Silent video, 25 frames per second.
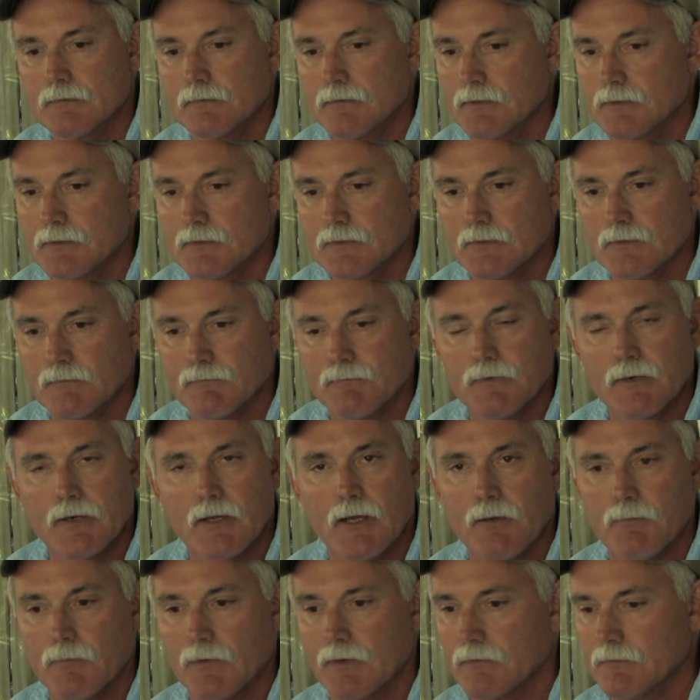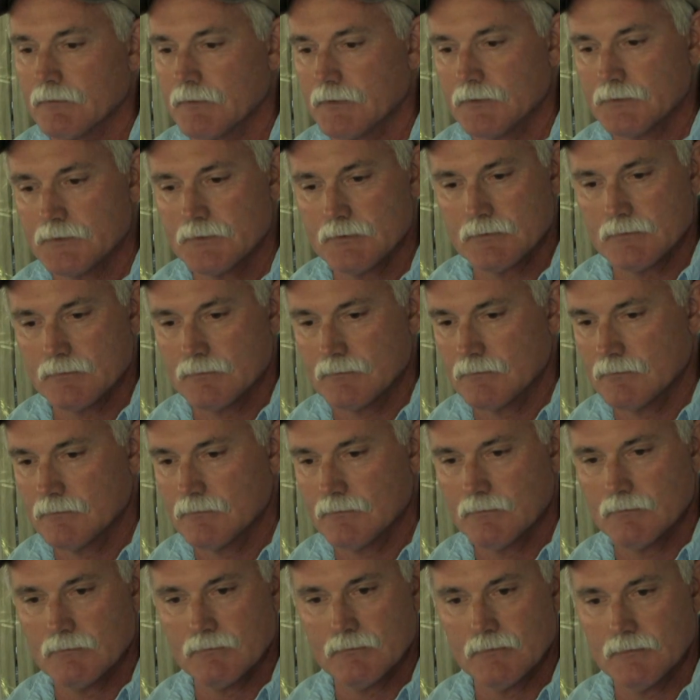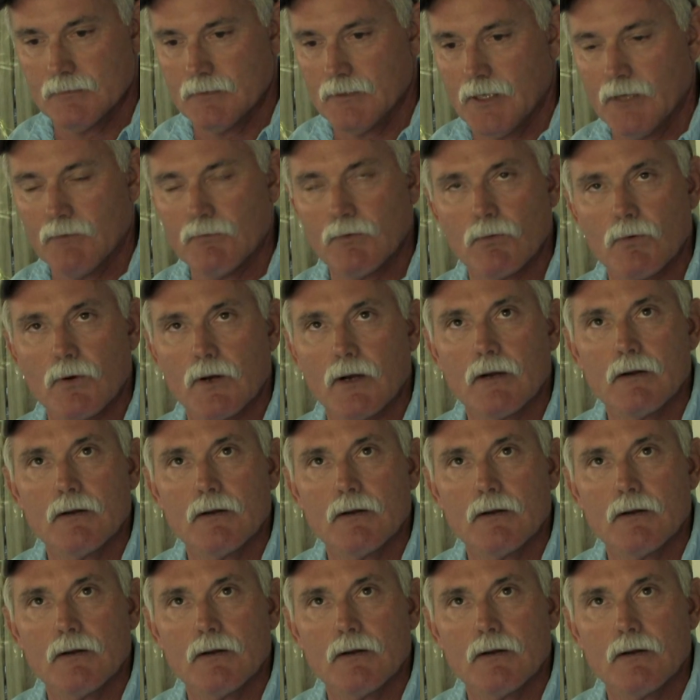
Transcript: It's a phenomenon, just everywhere.